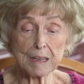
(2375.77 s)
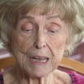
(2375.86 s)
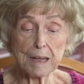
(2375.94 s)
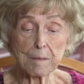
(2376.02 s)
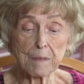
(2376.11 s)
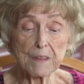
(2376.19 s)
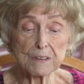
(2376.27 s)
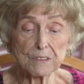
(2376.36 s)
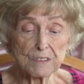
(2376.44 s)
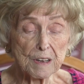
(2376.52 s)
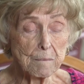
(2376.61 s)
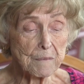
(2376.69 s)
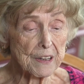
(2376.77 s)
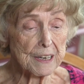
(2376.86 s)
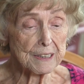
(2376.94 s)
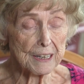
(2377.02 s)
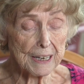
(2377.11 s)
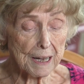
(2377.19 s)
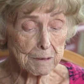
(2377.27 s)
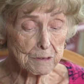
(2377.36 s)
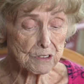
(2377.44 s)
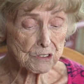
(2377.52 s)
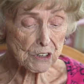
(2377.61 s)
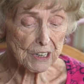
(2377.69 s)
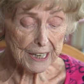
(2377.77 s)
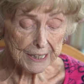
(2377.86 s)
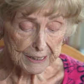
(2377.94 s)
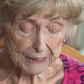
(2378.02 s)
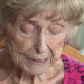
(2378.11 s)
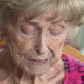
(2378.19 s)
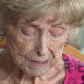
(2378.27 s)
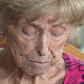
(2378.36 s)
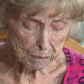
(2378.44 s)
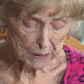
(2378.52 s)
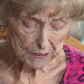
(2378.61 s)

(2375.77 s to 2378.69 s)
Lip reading: Yeah, there's something that I was trying to be